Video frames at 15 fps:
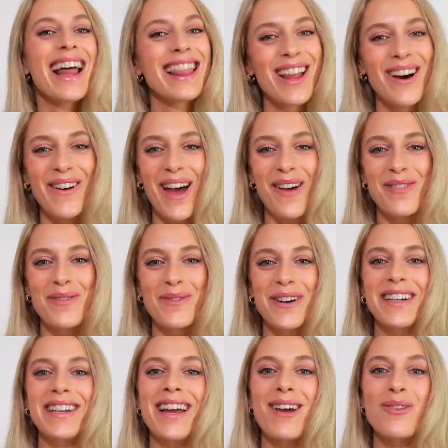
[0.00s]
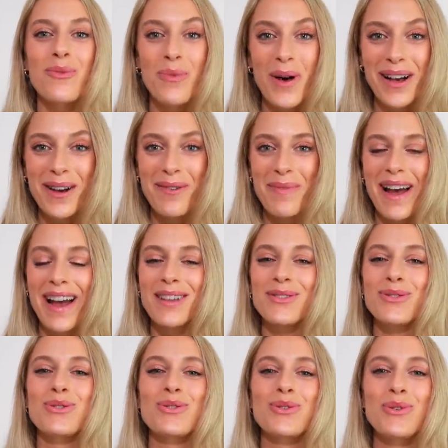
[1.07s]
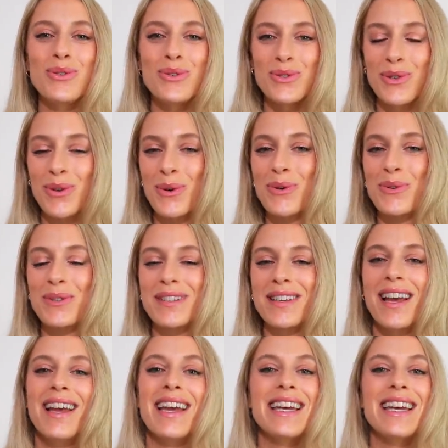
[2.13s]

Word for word: Hello everyone and welcome back to Jus de Rose.